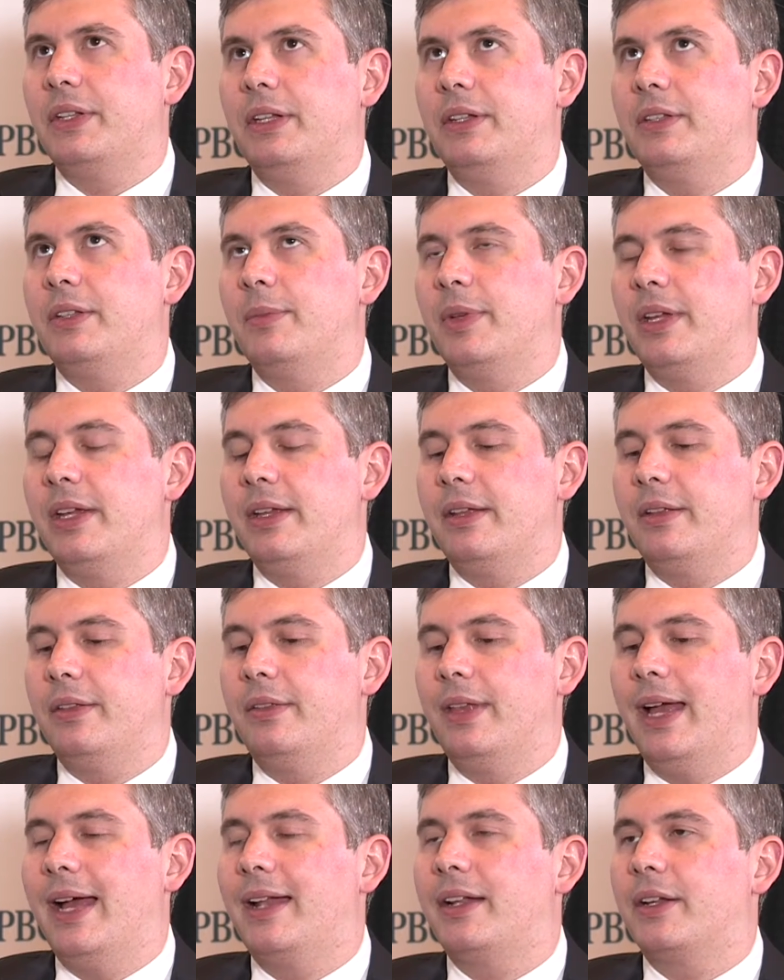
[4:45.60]
need to be
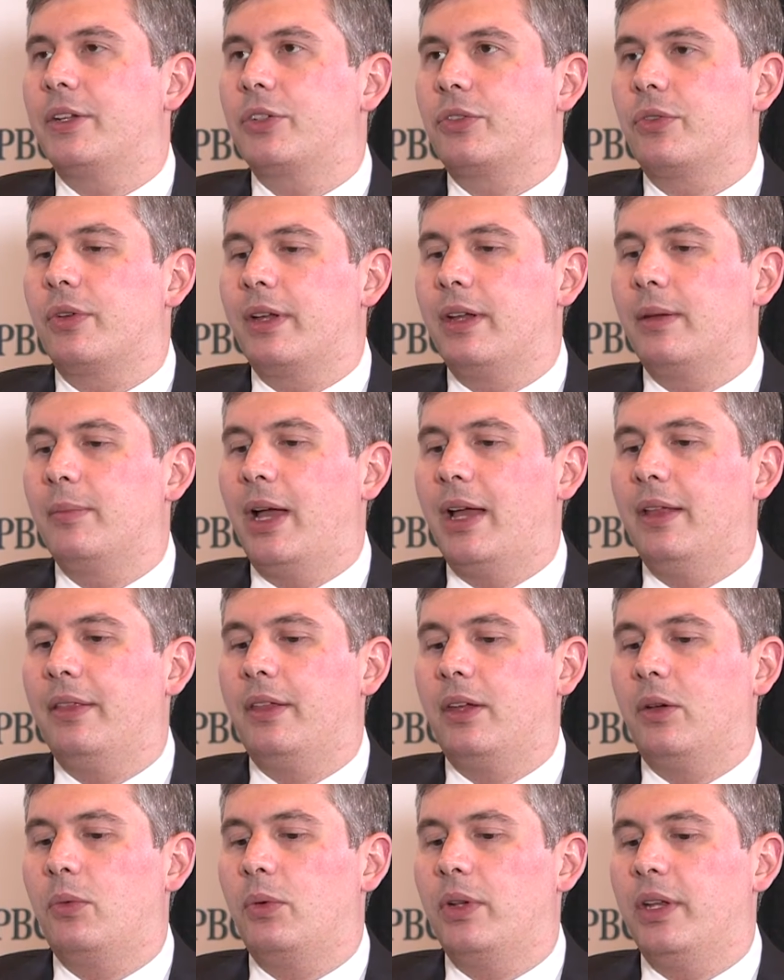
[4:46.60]
that extreme. I
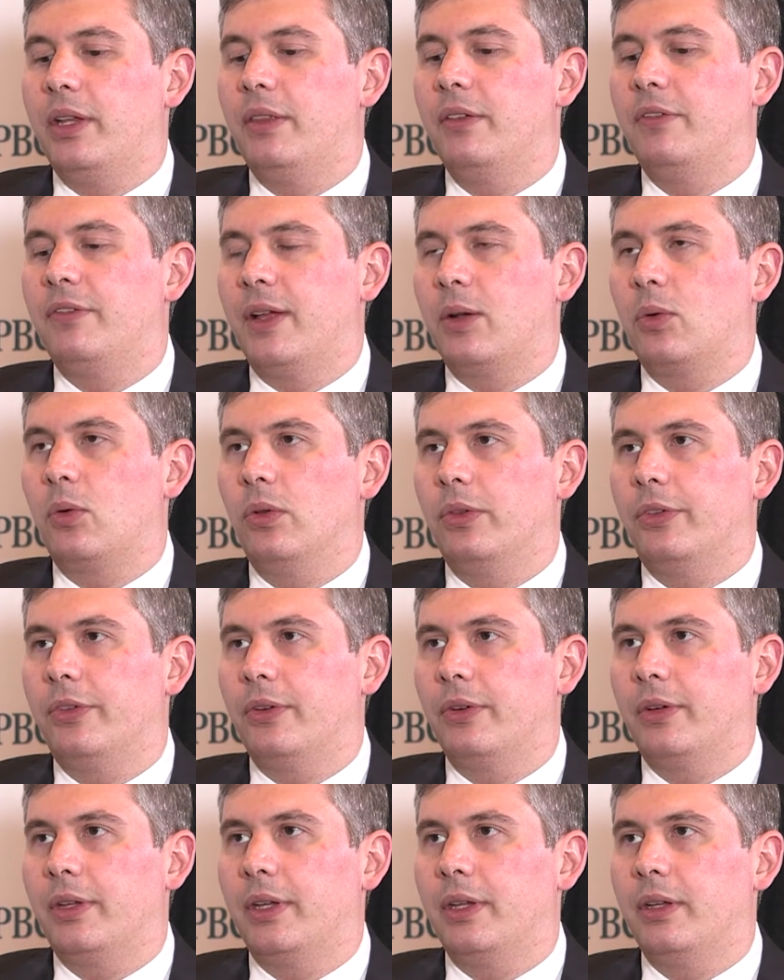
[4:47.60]
think we need the Federal
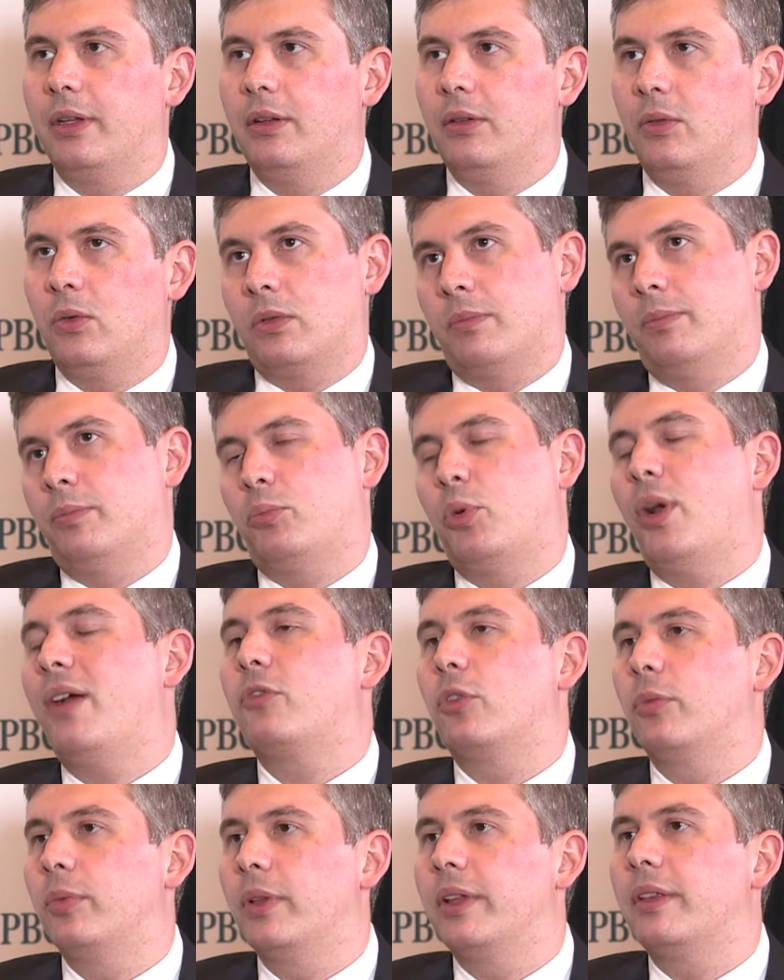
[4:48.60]
Circuit, or
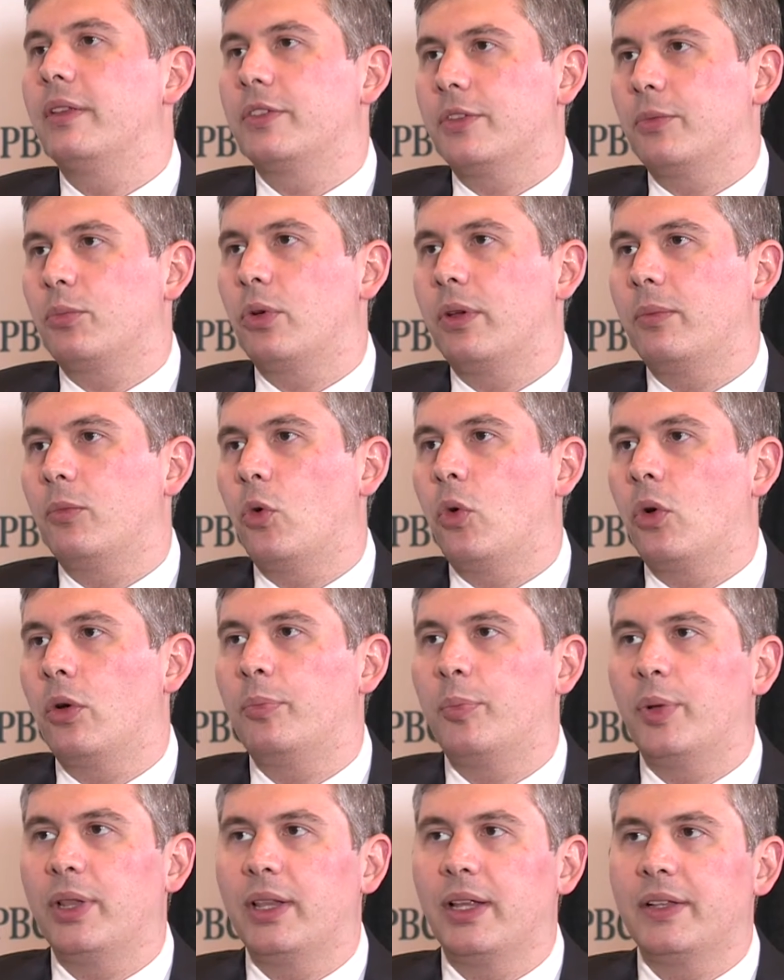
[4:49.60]
preferably the Supreme
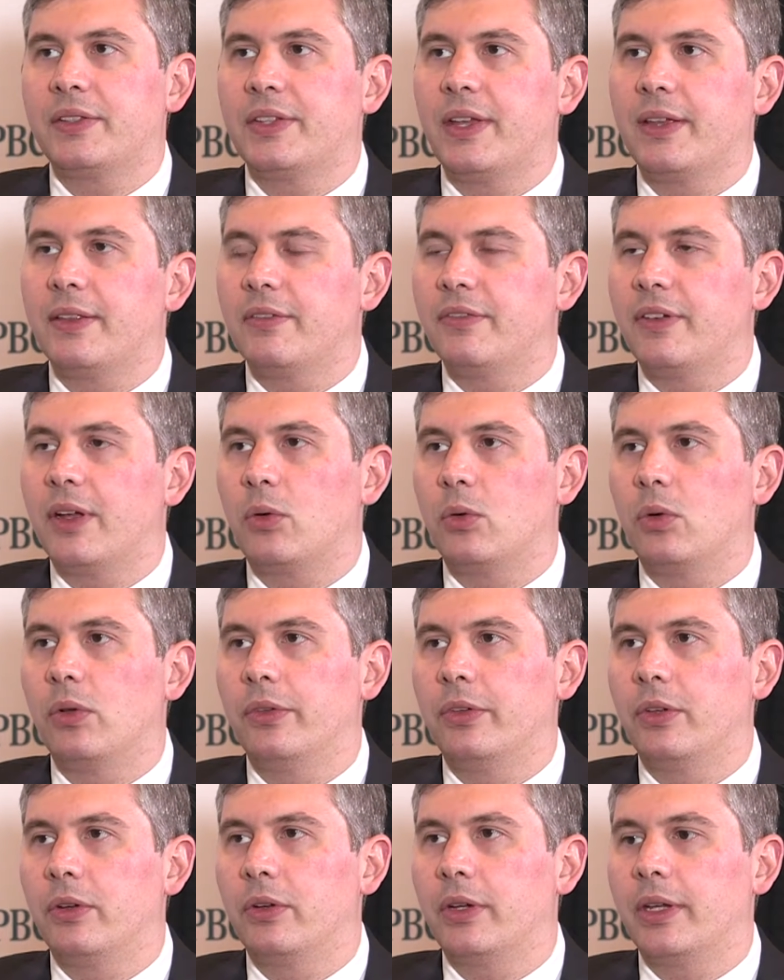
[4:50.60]
Court, but let's say the
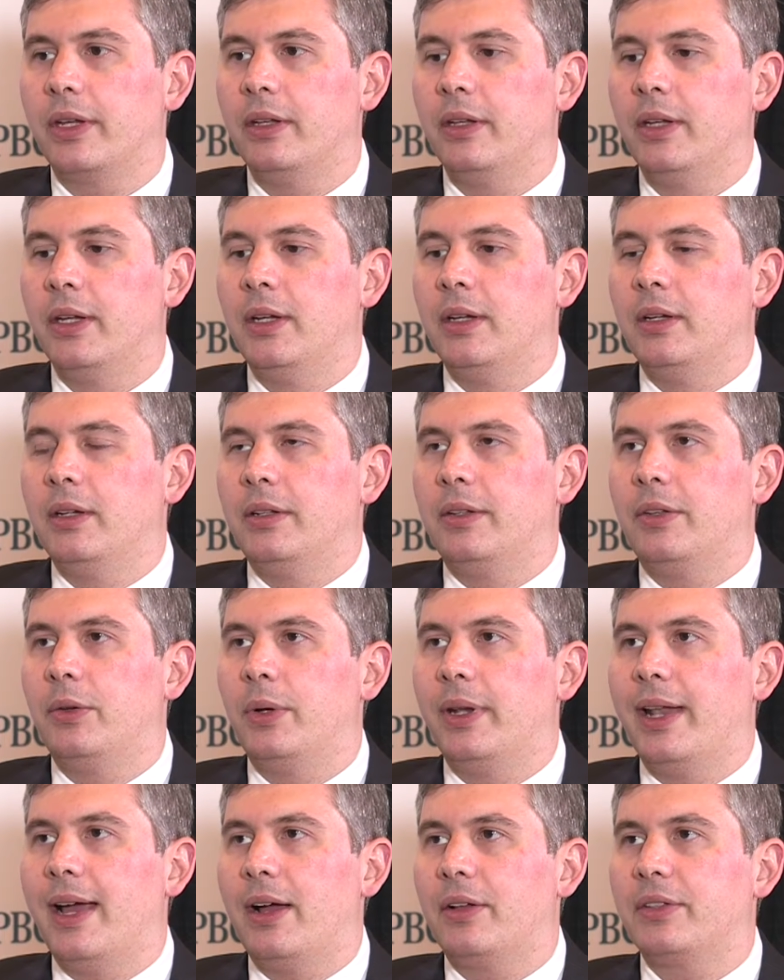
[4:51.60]
Federal Circuit,
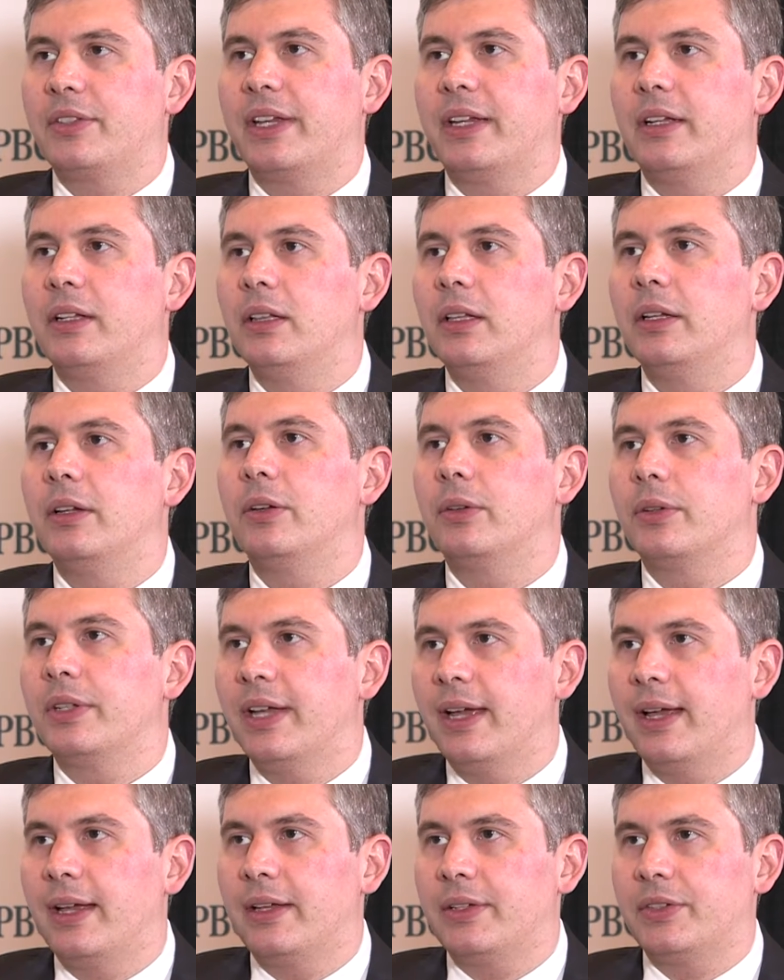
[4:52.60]
to announce a clear
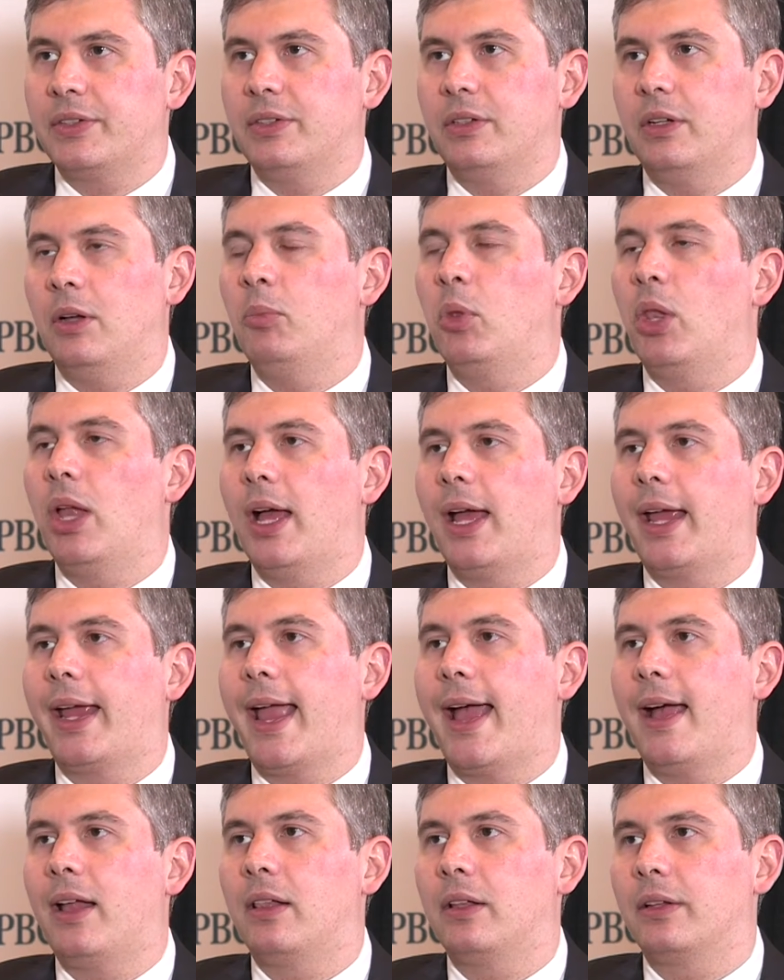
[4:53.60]
test
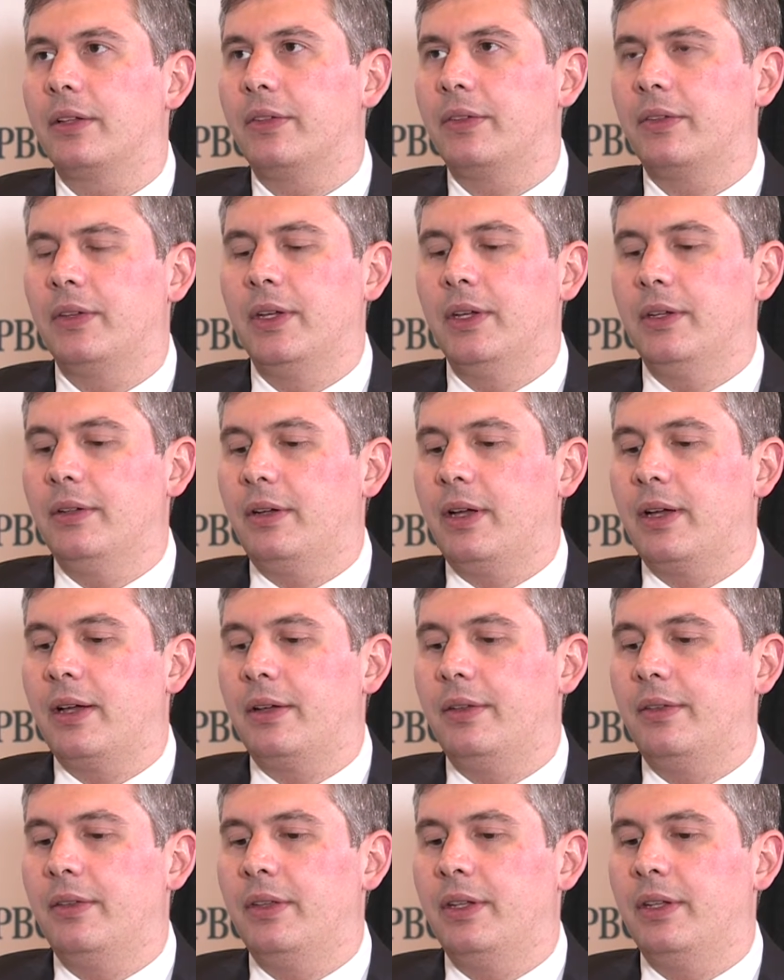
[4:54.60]
applying Alice
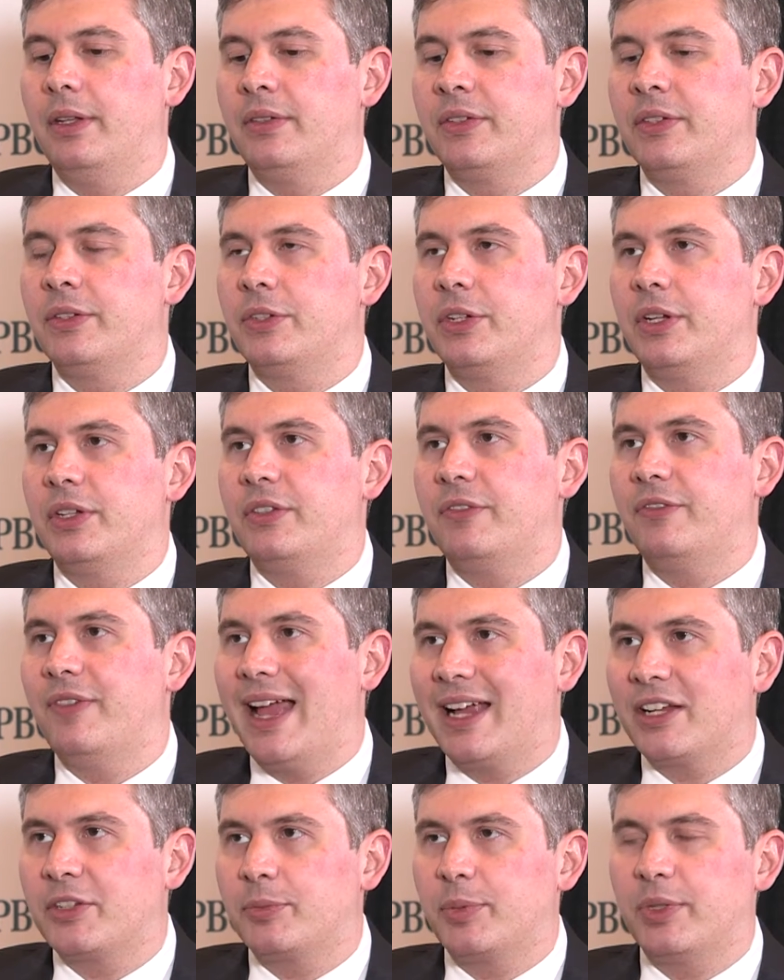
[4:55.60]
that isn't just
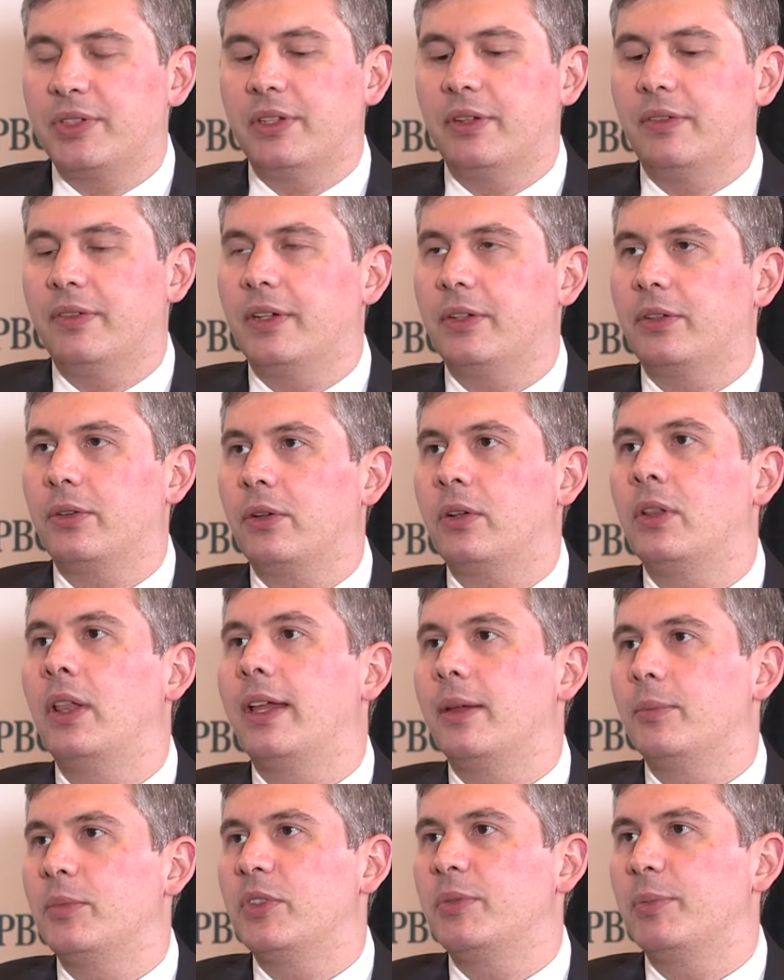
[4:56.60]
fact specific or
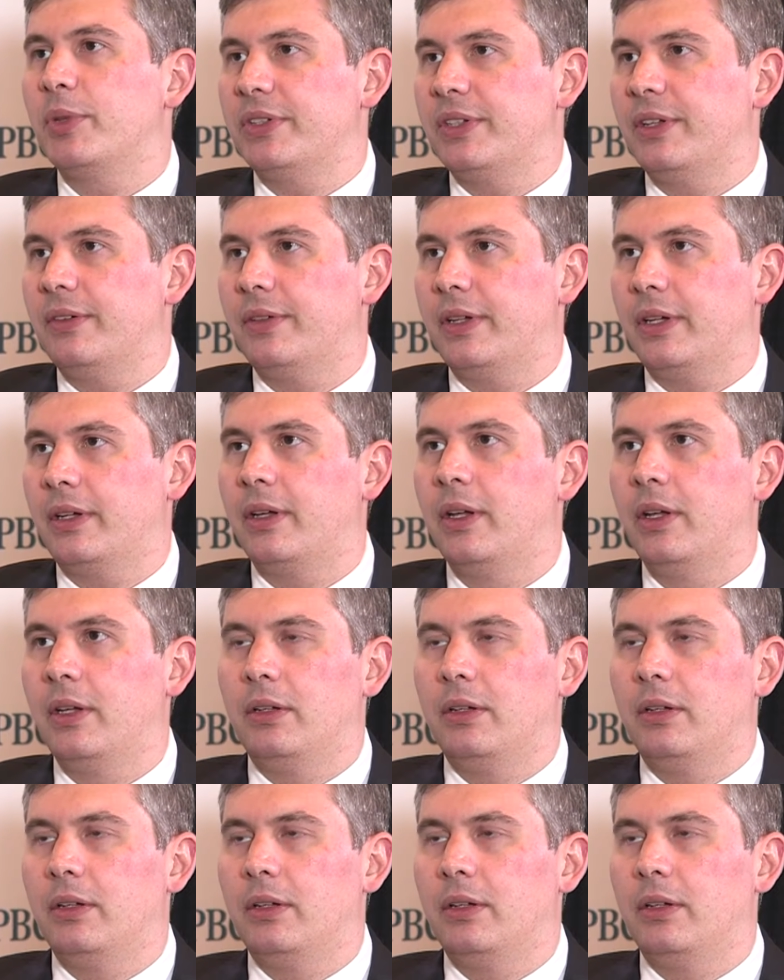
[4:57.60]
claim specific.